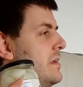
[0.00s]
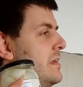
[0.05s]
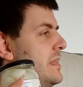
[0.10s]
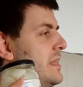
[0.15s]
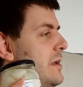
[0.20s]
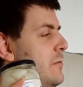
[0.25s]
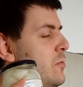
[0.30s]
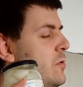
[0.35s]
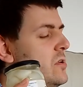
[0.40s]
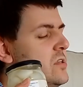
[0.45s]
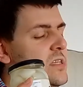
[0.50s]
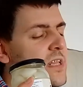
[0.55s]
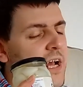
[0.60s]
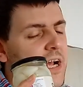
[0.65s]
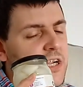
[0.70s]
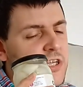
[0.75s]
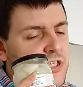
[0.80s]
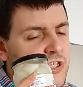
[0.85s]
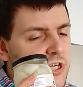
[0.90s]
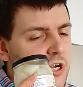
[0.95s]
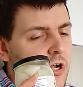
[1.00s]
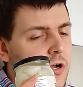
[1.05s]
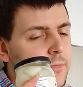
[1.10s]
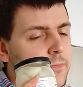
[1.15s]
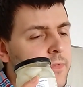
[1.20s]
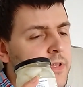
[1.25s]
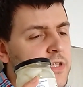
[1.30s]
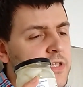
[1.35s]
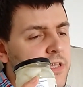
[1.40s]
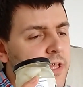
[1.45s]
there was that
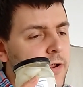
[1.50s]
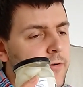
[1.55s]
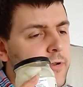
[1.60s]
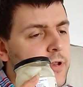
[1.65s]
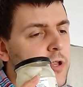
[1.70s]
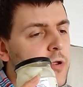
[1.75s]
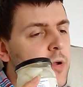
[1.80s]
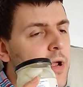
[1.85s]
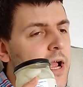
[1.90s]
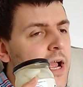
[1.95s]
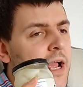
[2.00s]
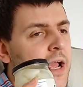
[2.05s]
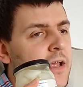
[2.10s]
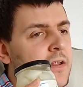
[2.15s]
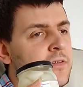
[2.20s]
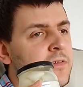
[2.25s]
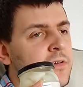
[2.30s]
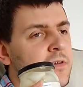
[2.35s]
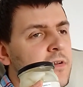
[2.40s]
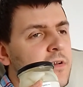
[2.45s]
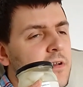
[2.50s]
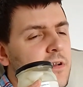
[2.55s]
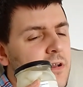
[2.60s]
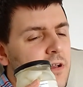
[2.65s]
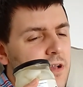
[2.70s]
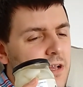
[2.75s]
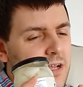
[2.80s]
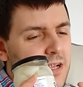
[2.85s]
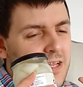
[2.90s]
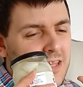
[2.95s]
sharpness there, and you had
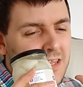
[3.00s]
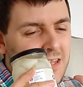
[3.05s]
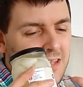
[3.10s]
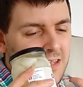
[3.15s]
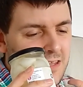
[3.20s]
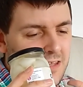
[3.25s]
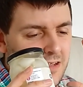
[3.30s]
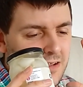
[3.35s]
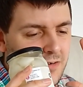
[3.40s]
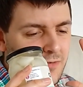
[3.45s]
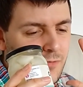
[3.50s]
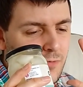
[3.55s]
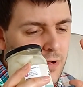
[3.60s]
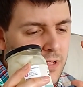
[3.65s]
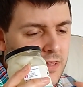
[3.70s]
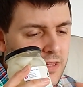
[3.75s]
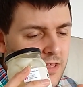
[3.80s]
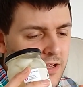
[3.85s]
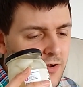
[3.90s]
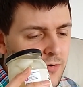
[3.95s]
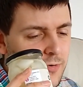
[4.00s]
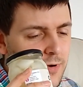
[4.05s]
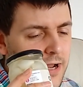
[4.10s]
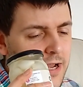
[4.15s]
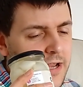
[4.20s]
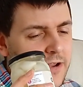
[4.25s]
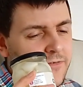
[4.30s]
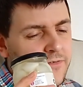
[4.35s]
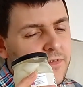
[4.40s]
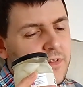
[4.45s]
with the
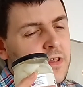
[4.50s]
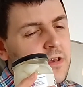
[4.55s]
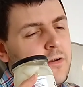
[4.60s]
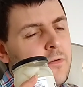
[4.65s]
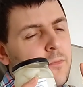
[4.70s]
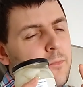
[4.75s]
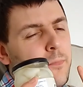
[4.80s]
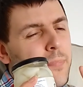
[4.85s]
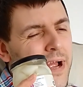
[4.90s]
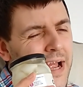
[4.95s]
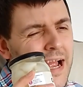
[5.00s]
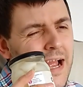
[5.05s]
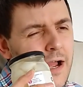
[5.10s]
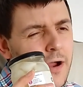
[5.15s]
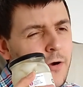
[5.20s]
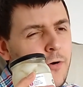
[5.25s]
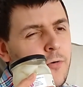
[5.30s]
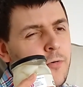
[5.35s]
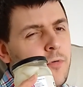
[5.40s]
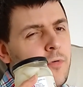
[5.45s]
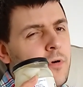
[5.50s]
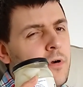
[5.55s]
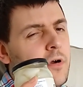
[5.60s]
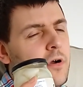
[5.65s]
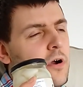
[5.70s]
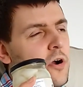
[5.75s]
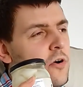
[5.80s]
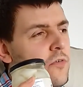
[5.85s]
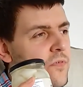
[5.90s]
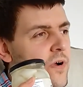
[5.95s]
Crave the pow
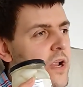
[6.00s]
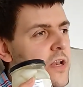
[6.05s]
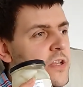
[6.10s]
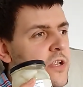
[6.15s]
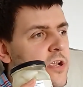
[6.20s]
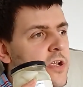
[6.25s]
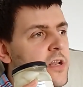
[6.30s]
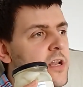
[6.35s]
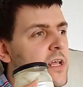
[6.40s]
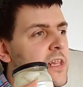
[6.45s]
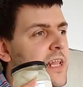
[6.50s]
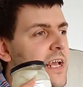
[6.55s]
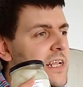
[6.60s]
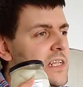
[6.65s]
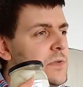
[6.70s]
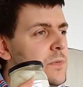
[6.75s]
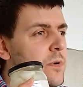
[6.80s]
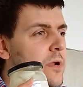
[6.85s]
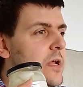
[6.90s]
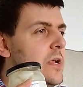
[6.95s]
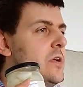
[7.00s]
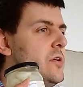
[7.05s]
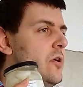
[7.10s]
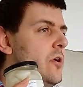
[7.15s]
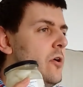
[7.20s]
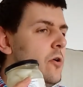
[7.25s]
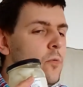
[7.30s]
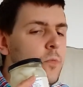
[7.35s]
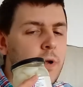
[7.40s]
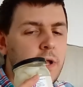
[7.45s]
of onion, and that's what I
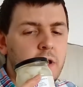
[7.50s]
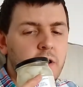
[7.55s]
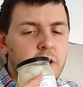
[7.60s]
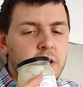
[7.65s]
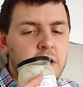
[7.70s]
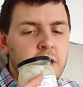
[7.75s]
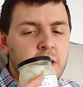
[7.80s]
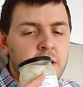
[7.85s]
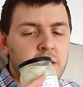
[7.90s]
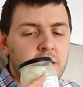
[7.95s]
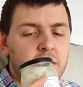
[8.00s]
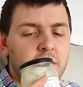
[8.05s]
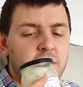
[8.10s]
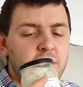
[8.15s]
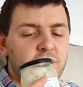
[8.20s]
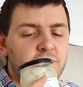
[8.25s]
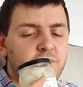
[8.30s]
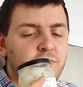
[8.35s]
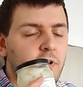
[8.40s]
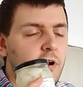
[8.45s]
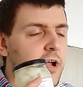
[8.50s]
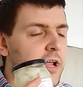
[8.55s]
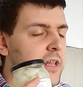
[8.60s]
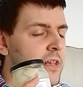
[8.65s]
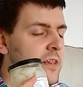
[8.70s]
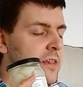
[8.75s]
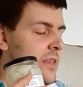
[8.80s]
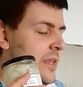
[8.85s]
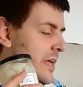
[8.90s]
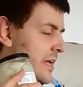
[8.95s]
got when I
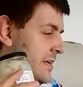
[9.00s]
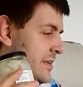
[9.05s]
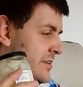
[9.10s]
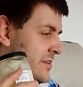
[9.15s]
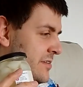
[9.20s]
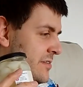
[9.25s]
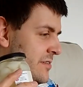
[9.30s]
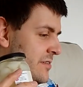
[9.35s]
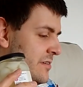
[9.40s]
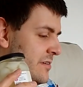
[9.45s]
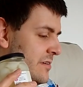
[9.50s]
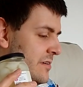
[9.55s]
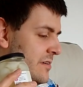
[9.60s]
tried this.